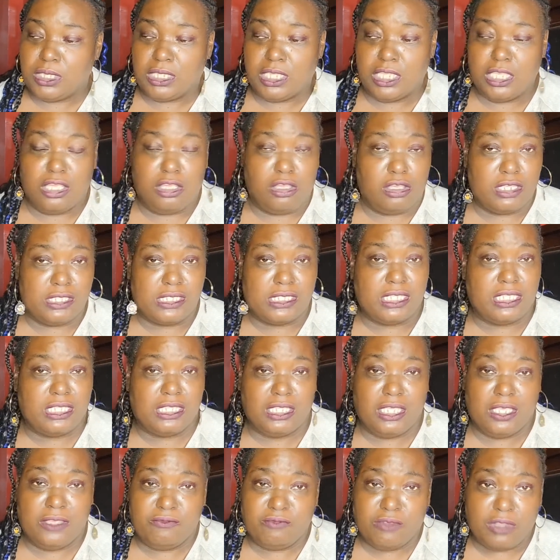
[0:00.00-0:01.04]
Then they're going to
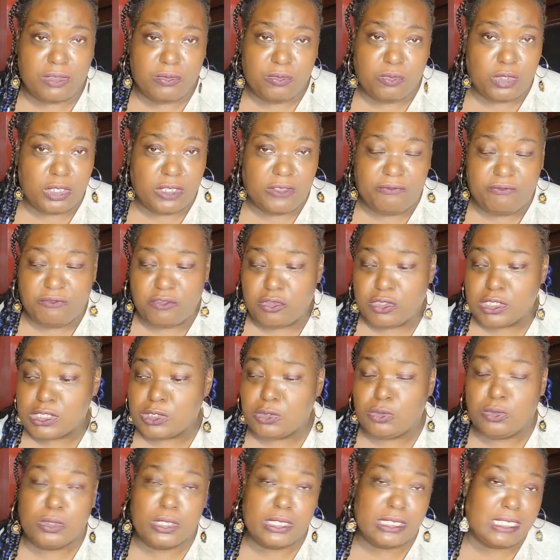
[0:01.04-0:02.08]
sit there and run with it for
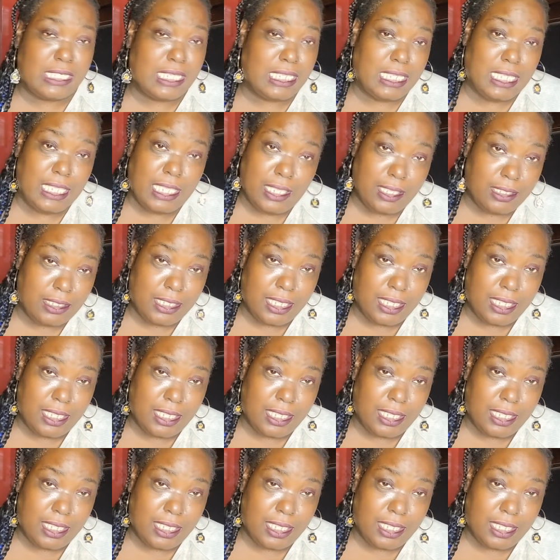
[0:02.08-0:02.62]
as long as they